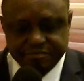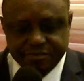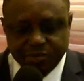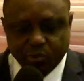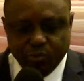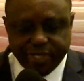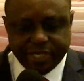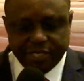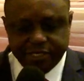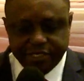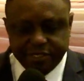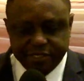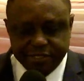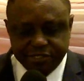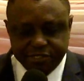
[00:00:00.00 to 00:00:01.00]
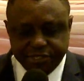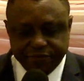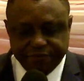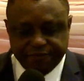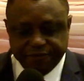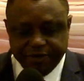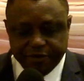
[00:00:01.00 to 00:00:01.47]
Quickly, the chain
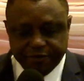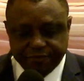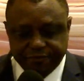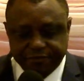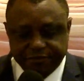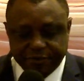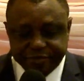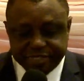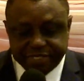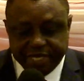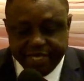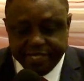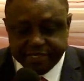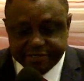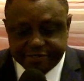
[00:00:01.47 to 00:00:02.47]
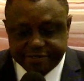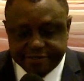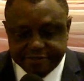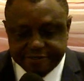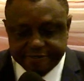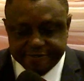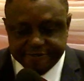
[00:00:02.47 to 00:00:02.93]
fell off from his
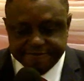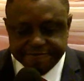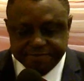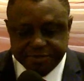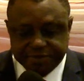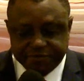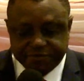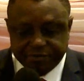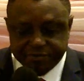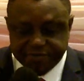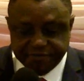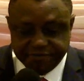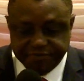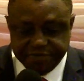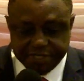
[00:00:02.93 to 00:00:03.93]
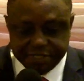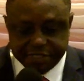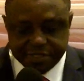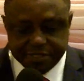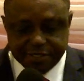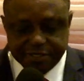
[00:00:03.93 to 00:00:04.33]
hands and from his feet.